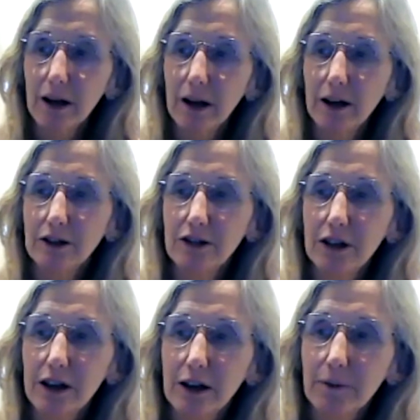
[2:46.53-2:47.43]
And
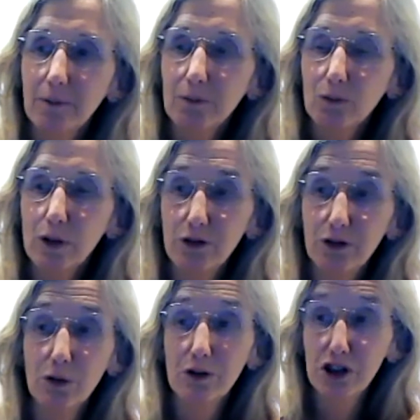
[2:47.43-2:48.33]

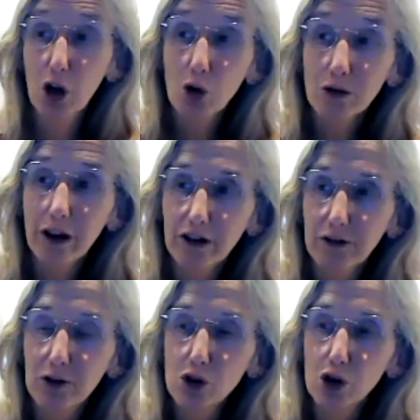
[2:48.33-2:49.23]
we've shown that
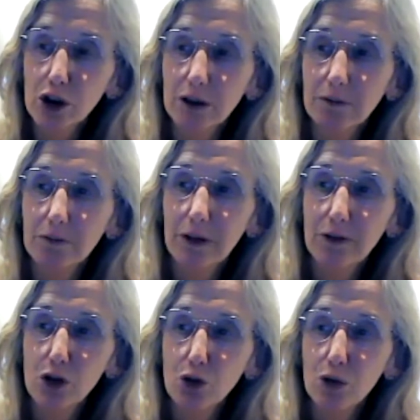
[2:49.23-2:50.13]
if
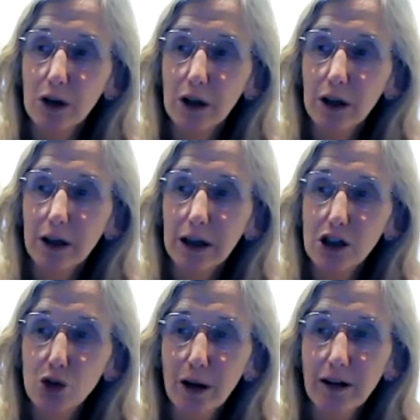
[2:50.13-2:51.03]
you
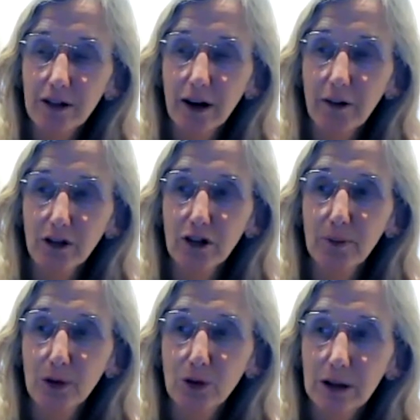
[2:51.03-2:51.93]
integrate services
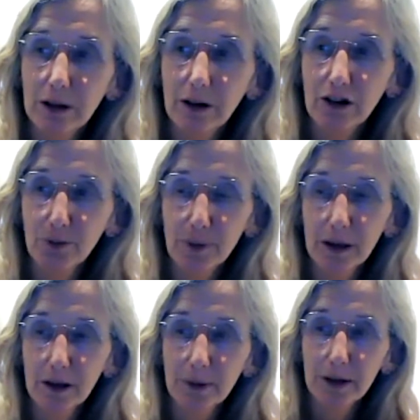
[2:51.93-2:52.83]
between hospital
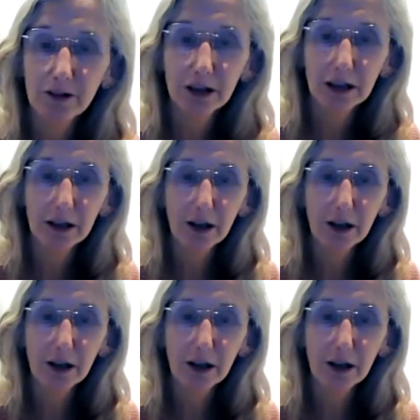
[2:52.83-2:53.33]
community